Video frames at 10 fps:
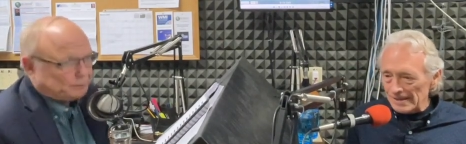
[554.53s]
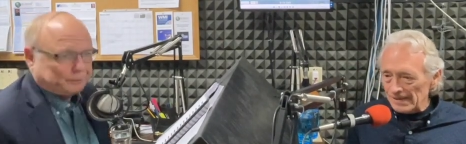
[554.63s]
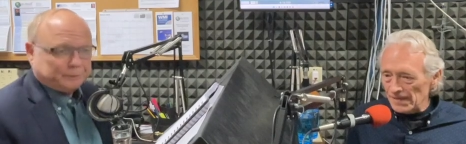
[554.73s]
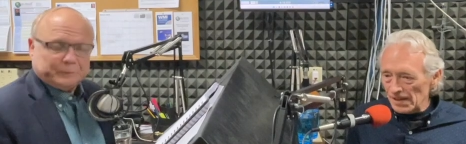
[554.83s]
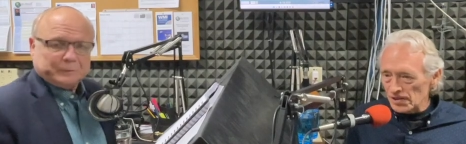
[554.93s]

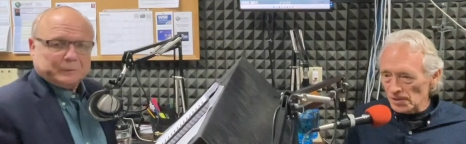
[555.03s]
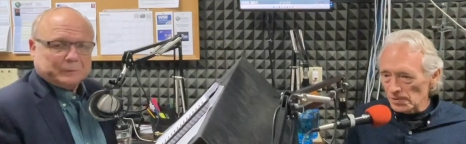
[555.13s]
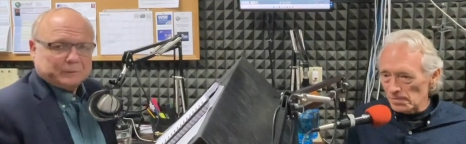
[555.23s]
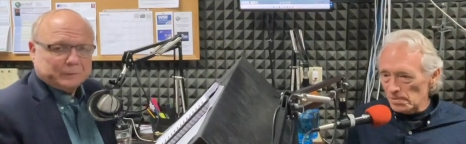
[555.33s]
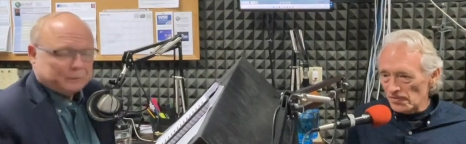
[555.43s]
Speaker 1: in fact,
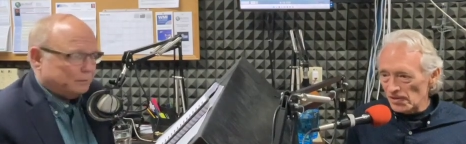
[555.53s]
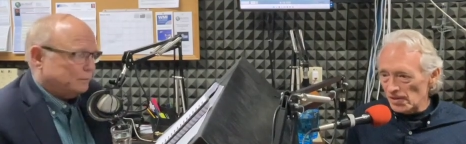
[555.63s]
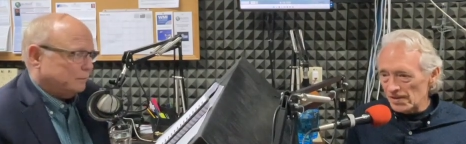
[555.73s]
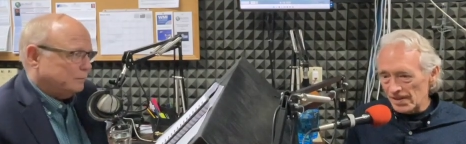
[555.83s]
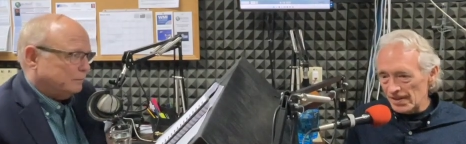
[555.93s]
children
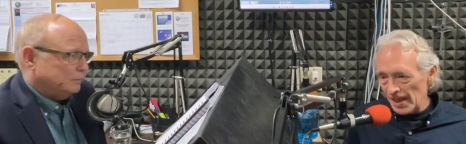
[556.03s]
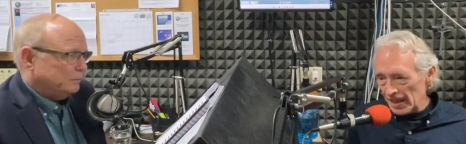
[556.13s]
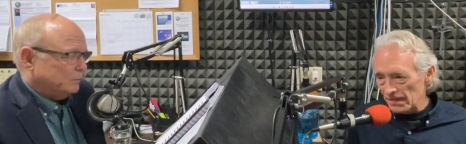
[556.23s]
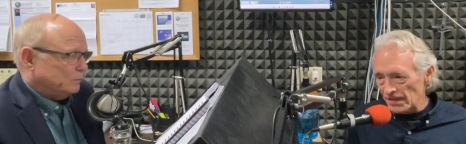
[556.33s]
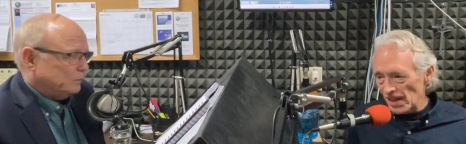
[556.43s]
prefer
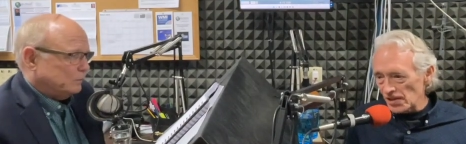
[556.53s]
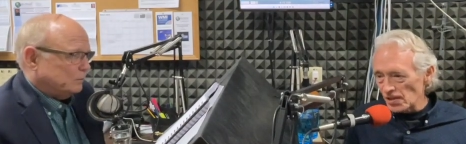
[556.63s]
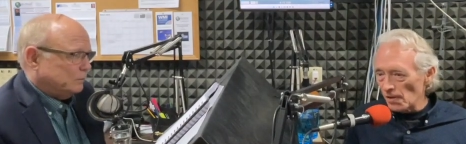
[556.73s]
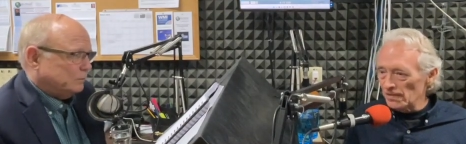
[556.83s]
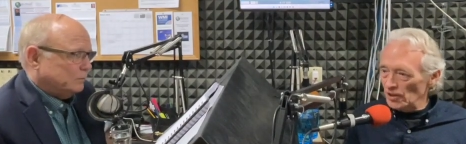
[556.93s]
negative
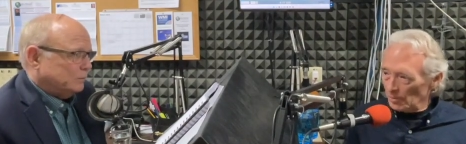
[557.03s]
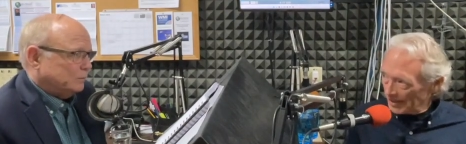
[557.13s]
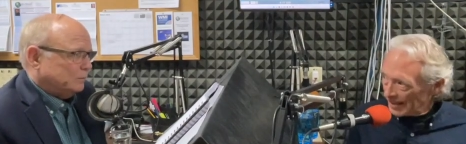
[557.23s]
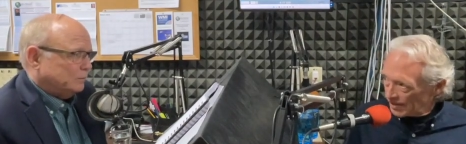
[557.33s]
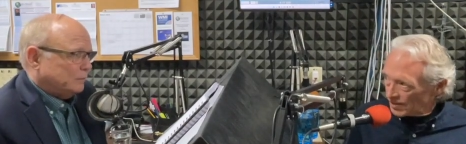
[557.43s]
attention over no
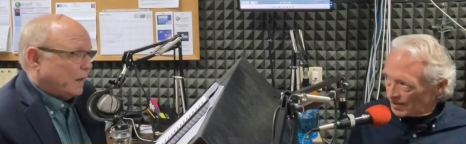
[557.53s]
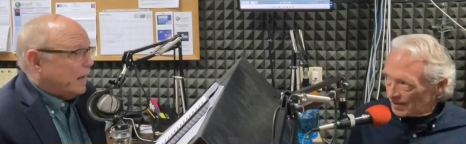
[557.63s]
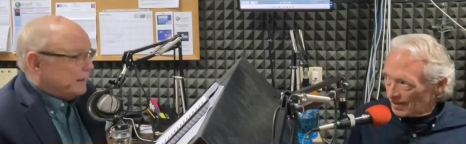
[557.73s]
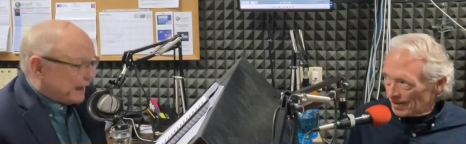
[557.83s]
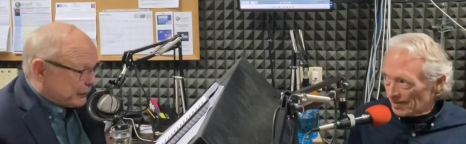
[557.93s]
attention.
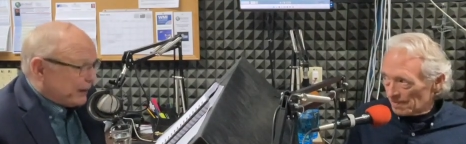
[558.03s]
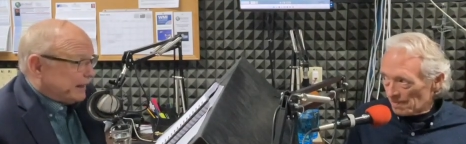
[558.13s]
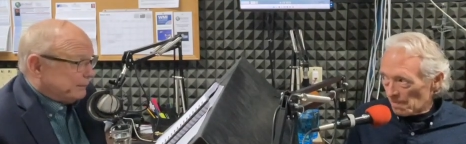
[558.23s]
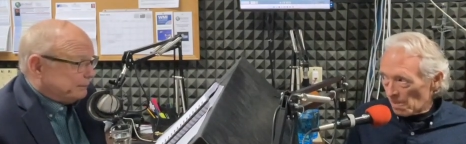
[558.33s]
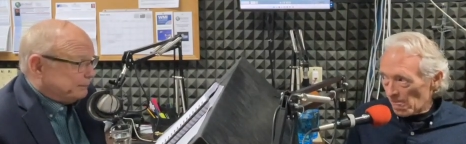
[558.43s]
That's
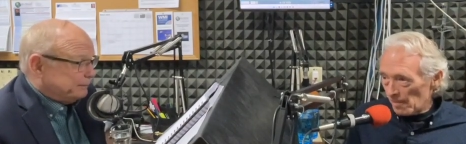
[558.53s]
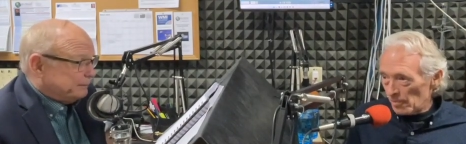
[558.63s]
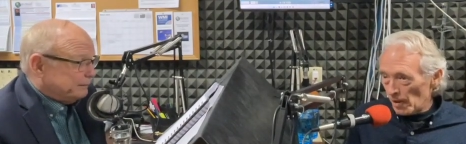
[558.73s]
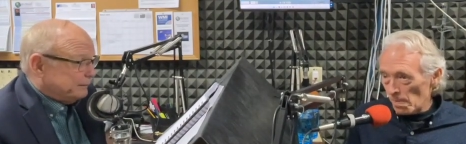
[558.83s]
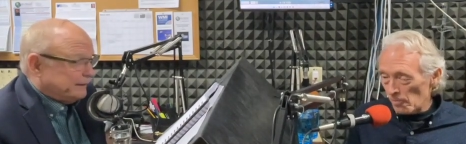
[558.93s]
right.
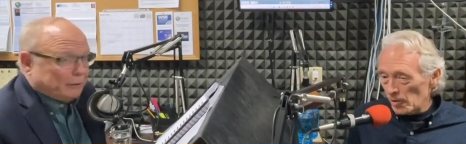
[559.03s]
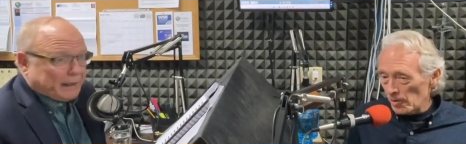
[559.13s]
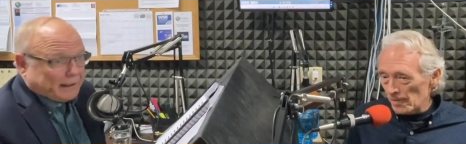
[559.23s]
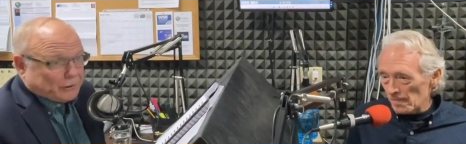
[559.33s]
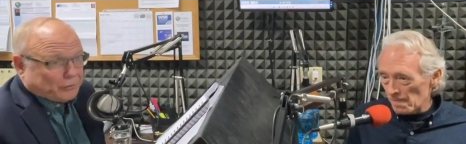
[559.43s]
But they'll we,
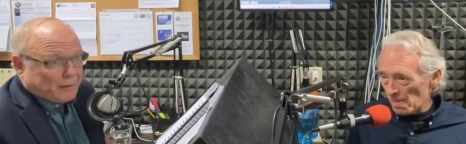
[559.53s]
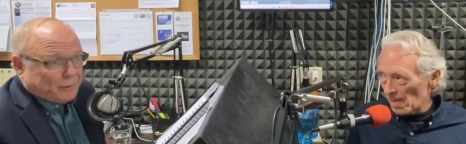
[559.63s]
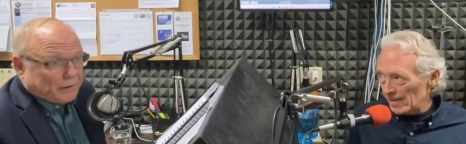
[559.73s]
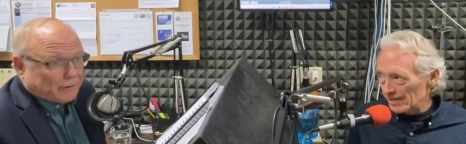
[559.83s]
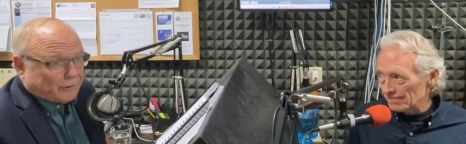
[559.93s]
get in
Speaker 2: trouble
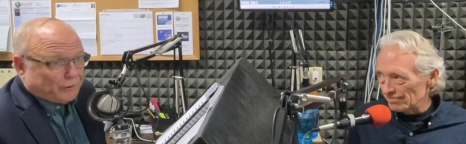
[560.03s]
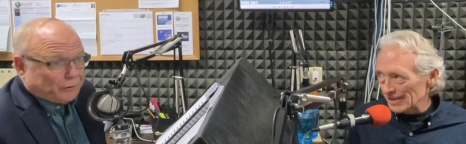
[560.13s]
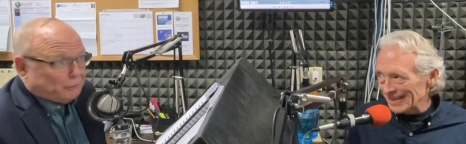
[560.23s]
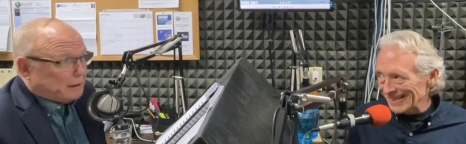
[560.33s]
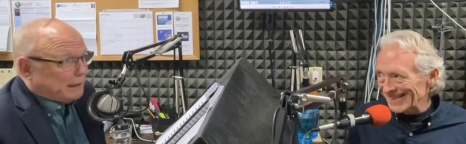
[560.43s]
just so
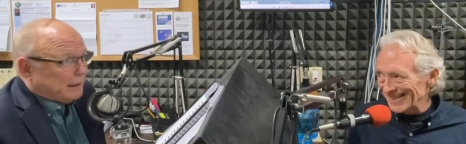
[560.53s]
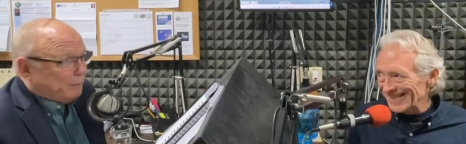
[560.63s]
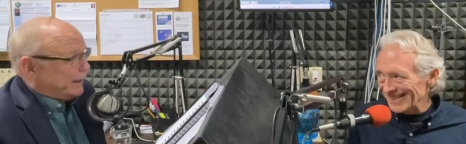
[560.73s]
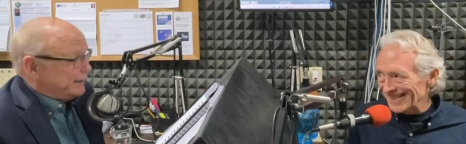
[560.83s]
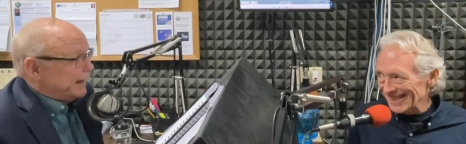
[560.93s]
you uh,
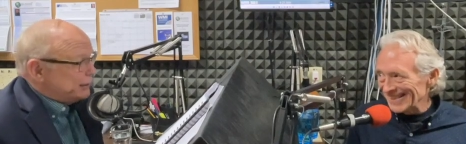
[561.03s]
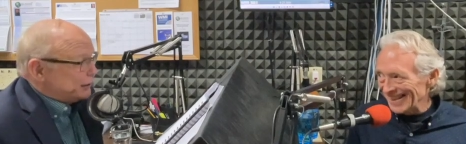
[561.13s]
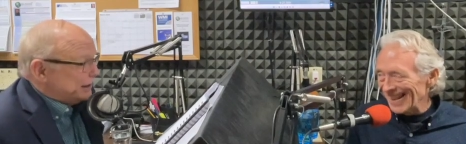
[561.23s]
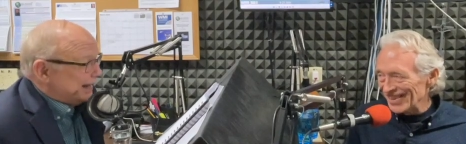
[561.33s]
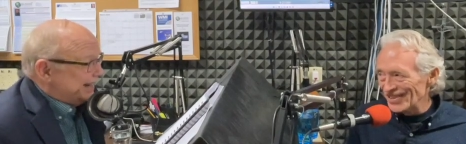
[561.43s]
Speaker 1: pay
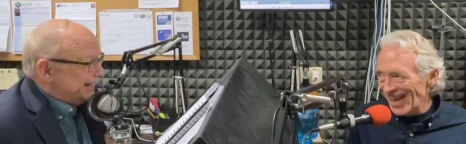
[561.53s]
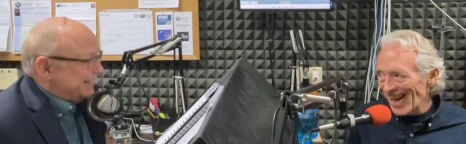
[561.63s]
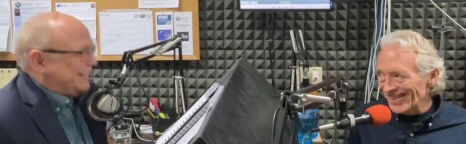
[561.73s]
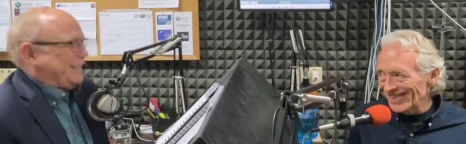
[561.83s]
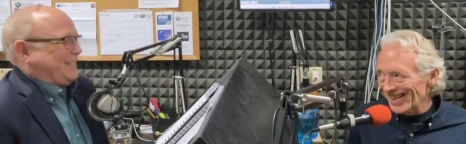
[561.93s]
attention.
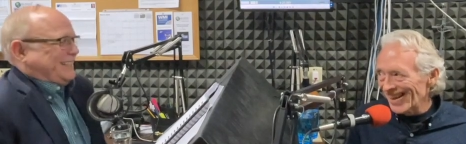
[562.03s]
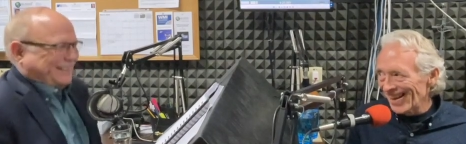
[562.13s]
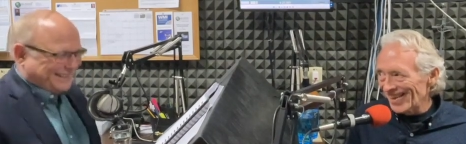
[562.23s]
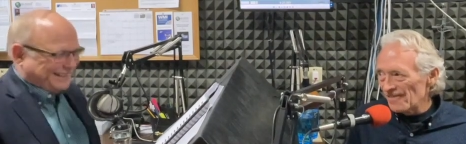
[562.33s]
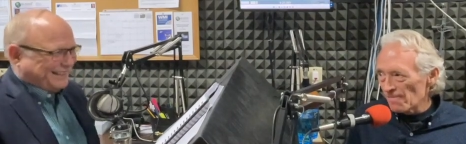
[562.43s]
Exactly.
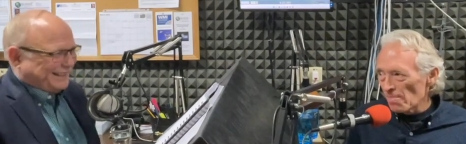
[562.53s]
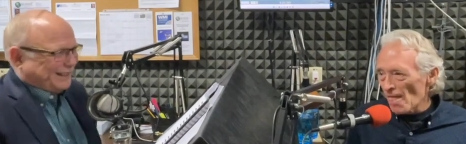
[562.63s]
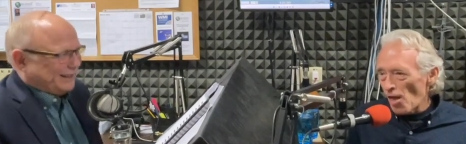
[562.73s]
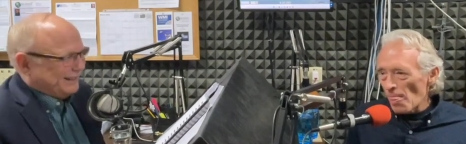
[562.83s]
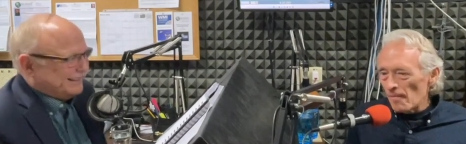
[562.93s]
Yeah.
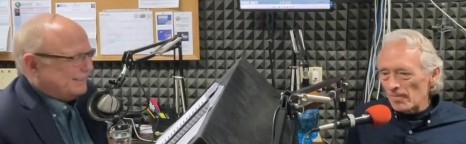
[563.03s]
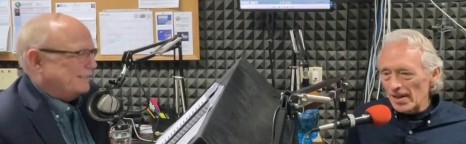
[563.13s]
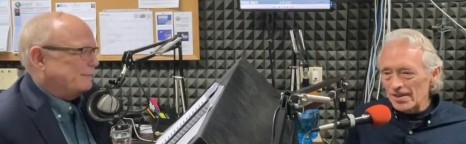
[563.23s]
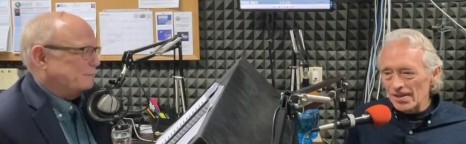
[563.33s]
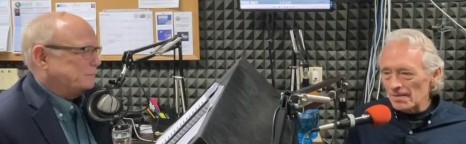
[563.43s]

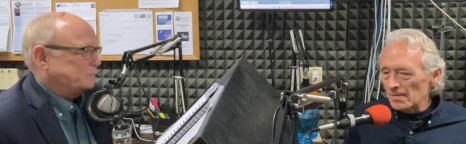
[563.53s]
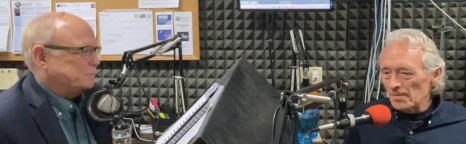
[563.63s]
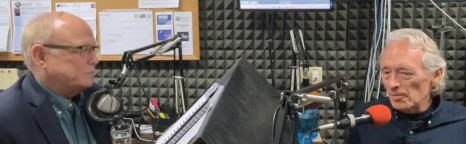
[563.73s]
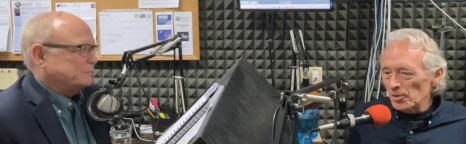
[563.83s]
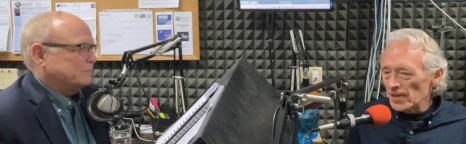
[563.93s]
But, you,
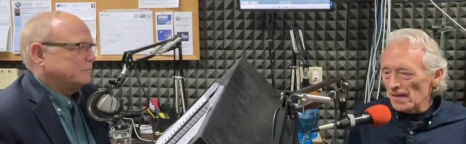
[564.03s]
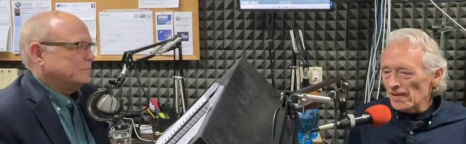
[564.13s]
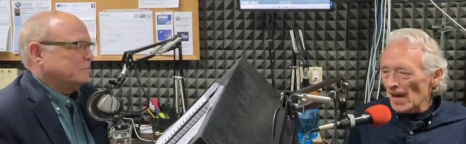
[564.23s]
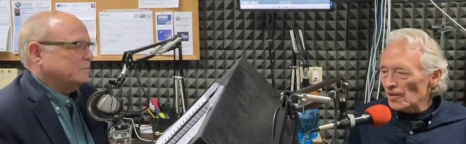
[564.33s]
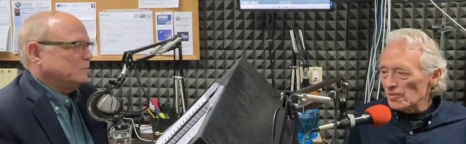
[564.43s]
but we
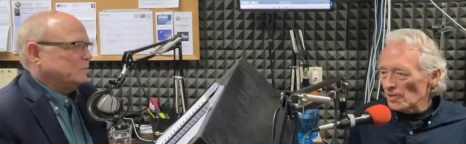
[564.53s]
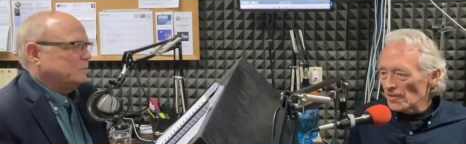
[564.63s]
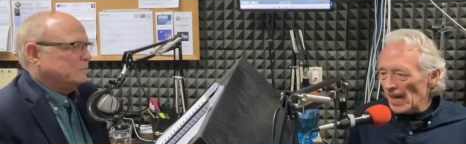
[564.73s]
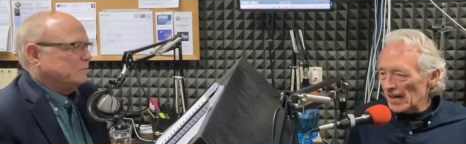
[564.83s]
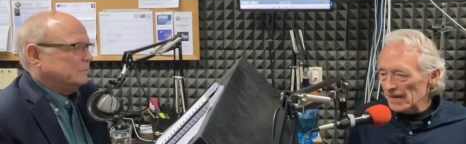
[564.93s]
never outgrow
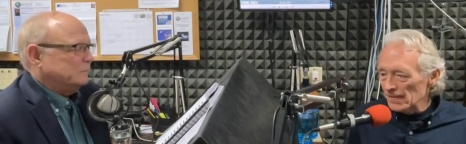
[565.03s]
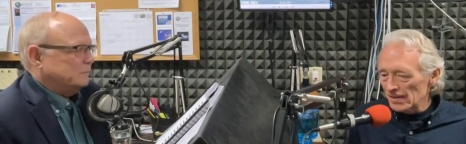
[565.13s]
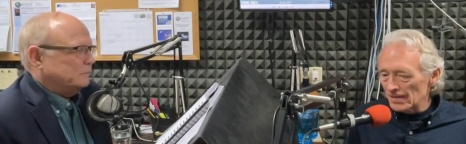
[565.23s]
that. Even